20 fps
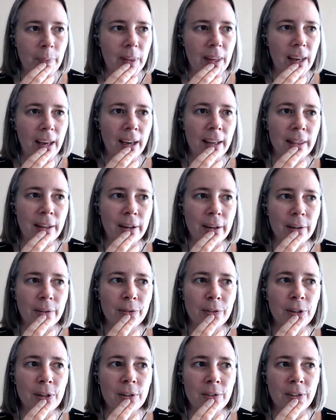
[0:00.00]
And there are a
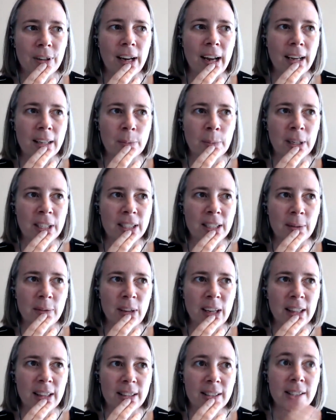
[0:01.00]
few different aspects of
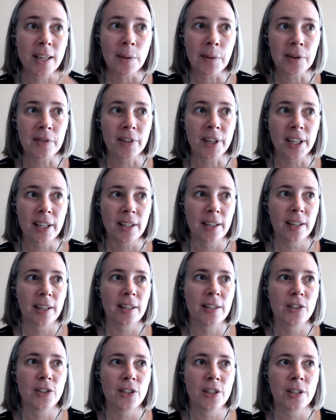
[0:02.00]
that. Some of it
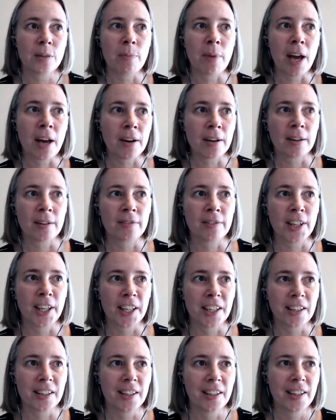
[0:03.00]
is just a matter of
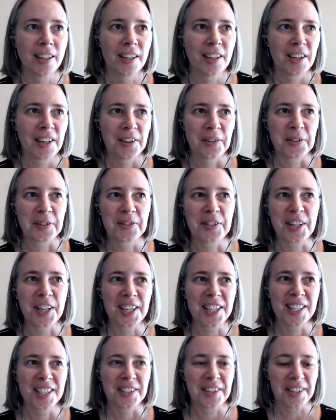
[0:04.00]
like, we've
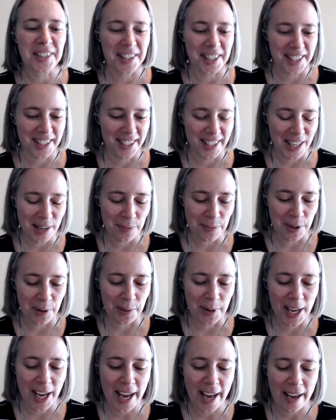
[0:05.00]
started doing this thing where
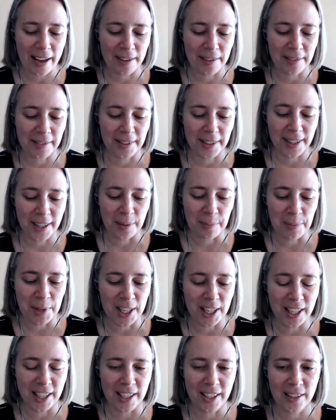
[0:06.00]
we have a
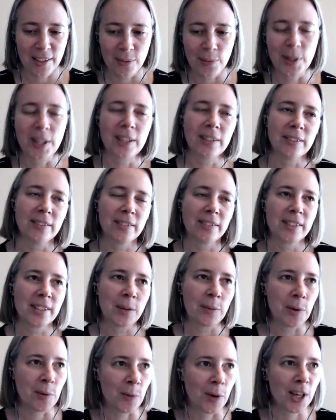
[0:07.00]
meeting. Well,
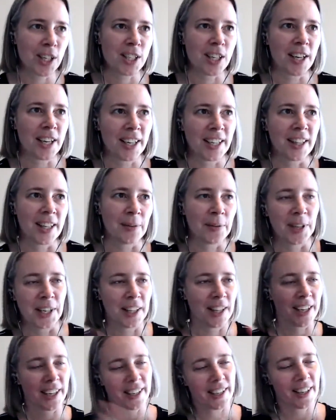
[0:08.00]
someone works on it and then we
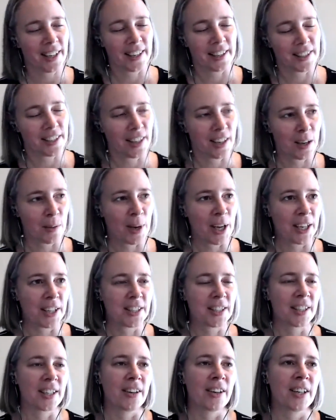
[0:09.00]
like kind of talk about it
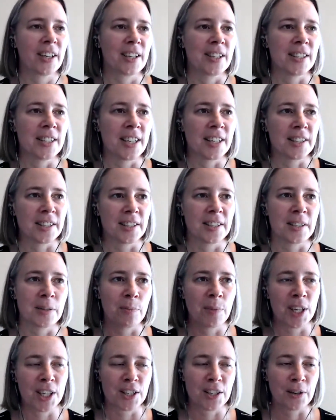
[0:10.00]
to get consensus and
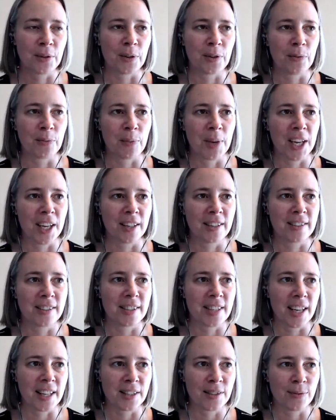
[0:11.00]
make sure we've made
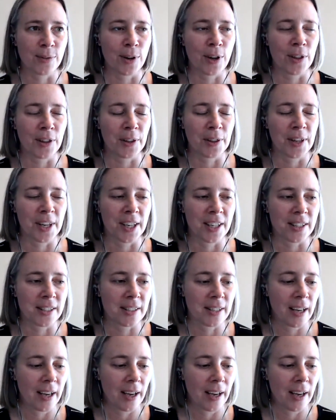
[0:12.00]
sense for all the things.